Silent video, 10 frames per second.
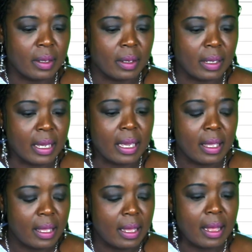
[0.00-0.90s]
okay,
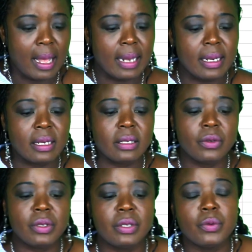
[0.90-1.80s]
and
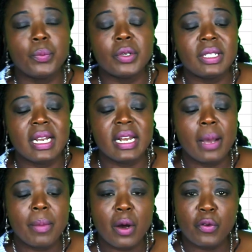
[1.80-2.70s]
then you put the
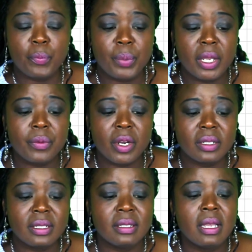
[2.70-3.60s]
number of
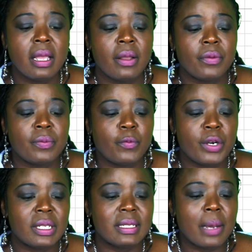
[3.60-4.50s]
periods For
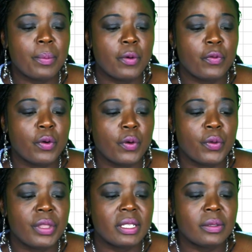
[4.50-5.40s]
example, for
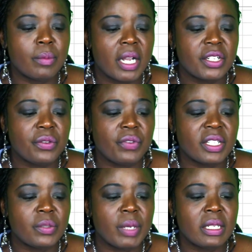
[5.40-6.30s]
this March
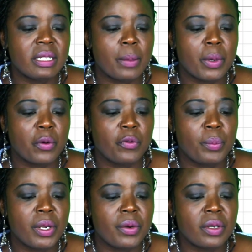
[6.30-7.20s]
investment, number of
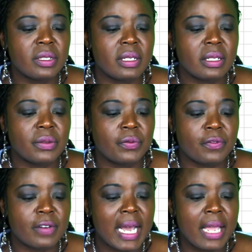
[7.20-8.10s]
periods is
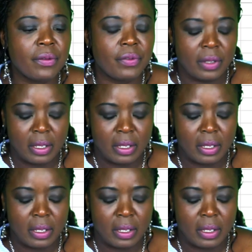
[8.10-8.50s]
5,